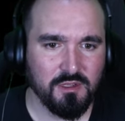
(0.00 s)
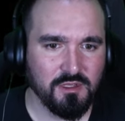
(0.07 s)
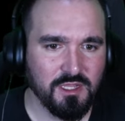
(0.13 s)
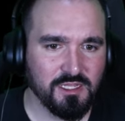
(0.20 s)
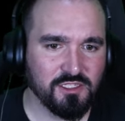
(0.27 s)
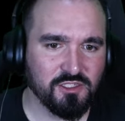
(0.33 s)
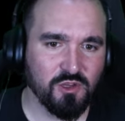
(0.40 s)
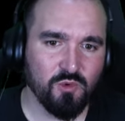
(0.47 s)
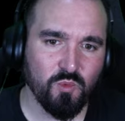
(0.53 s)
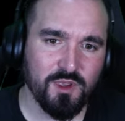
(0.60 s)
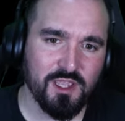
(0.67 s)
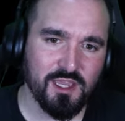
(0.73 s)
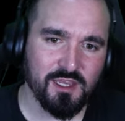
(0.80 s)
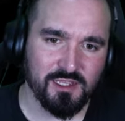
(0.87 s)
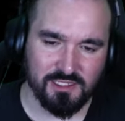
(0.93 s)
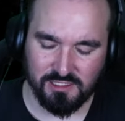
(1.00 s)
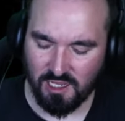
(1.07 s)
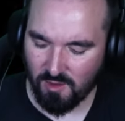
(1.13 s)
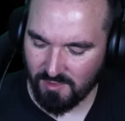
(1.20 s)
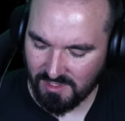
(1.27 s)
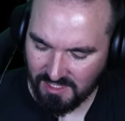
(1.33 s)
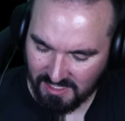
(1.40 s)
That's so weird.
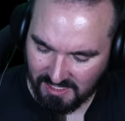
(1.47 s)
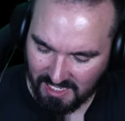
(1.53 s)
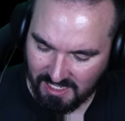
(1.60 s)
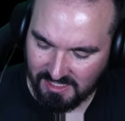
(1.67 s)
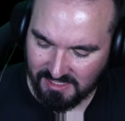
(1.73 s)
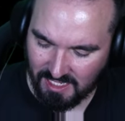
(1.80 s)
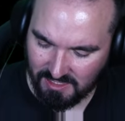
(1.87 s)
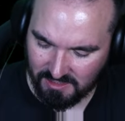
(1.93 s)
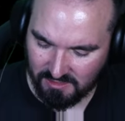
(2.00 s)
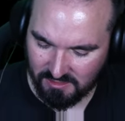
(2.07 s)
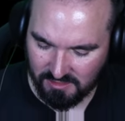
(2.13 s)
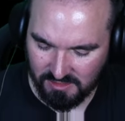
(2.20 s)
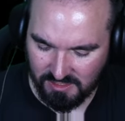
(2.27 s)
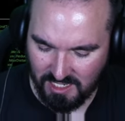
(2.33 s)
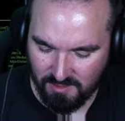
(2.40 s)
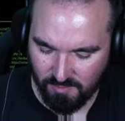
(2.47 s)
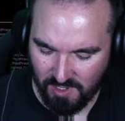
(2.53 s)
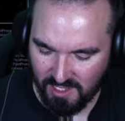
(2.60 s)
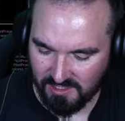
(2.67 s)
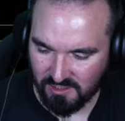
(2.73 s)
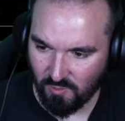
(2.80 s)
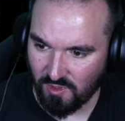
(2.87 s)
I'm in the exact same
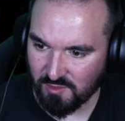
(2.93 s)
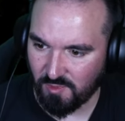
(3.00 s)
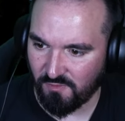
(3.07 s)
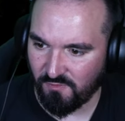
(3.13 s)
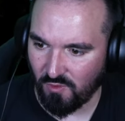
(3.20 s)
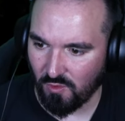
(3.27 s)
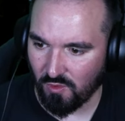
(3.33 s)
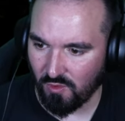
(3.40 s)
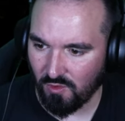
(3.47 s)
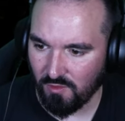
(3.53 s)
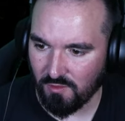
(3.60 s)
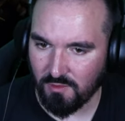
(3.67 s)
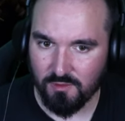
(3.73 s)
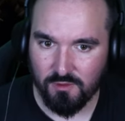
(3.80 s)
place I was before.